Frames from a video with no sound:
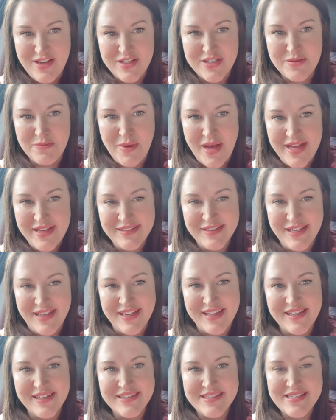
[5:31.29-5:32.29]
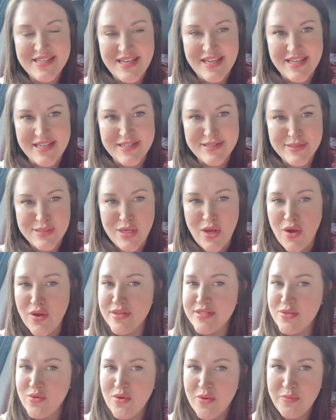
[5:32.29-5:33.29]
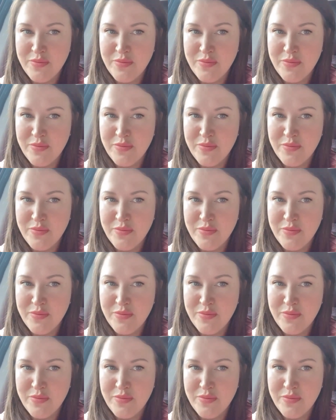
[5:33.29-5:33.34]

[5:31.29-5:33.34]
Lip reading: to my clients is also